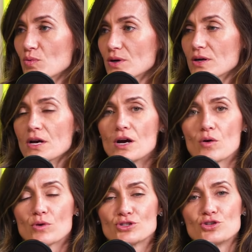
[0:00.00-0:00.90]
Yeah.
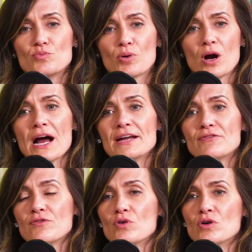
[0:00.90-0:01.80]
We're too
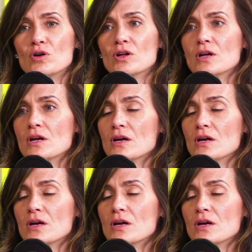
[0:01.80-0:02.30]
prideful,